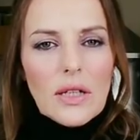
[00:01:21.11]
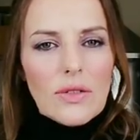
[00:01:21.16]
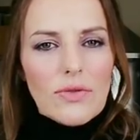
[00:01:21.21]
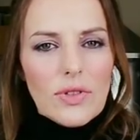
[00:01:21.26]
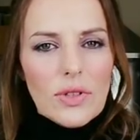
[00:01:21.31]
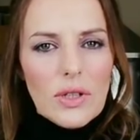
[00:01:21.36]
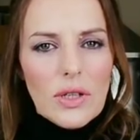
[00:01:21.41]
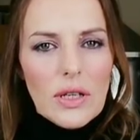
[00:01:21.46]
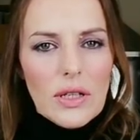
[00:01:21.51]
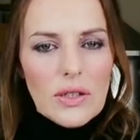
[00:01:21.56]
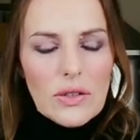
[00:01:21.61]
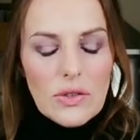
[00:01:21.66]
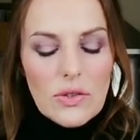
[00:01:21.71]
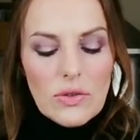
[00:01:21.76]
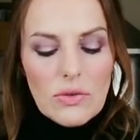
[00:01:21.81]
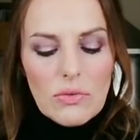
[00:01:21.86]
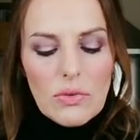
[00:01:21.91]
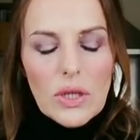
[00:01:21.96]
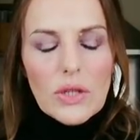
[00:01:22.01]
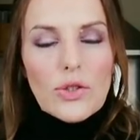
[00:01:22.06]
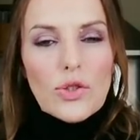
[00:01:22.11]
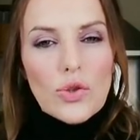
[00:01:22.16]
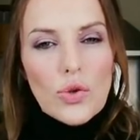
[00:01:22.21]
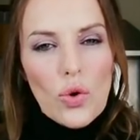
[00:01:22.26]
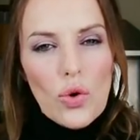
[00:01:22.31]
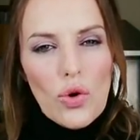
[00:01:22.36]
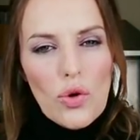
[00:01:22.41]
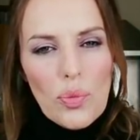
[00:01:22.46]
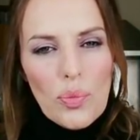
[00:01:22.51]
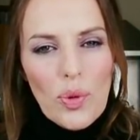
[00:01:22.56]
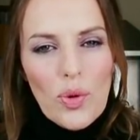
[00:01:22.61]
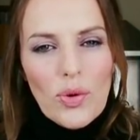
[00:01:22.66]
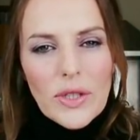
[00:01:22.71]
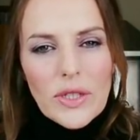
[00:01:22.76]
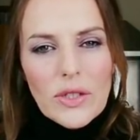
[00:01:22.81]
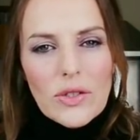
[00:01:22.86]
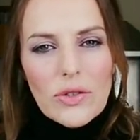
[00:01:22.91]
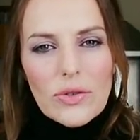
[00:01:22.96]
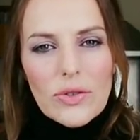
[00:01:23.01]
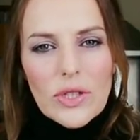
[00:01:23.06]
of a sore
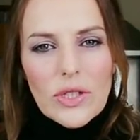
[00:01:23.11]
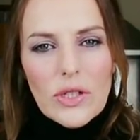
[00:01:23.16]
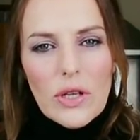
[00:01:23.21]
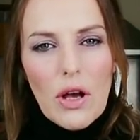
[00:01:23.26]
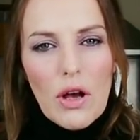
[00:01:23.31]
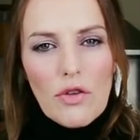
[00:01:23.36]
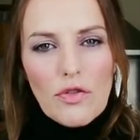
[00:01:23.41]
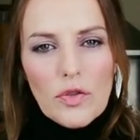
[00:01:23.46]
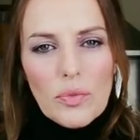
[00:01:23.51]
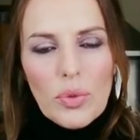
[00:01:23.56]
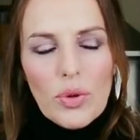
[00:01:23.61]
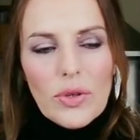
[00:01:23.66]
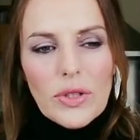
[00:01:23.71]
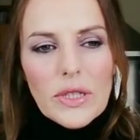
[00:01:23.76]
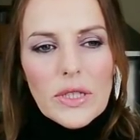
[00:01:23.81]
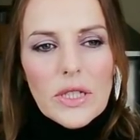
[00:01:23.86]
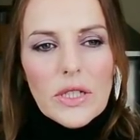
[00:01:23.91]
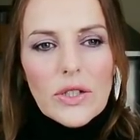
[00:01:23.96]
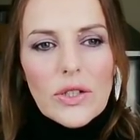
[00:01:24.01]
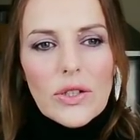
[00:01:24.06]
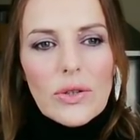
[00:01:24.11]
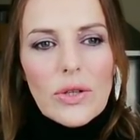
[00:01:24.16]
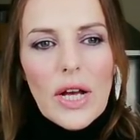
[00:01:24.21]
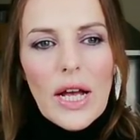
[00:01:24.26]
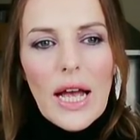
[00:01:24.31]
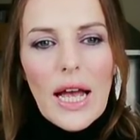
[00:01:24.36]
point or a soft point in you,